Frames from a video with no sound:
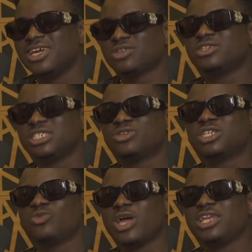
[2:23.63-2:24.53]
It
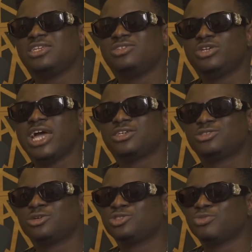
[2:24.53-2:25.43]
was when you guys
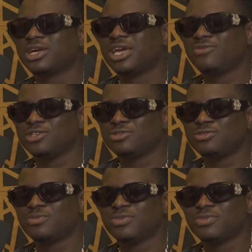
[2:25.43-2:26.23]
shot Jumoke video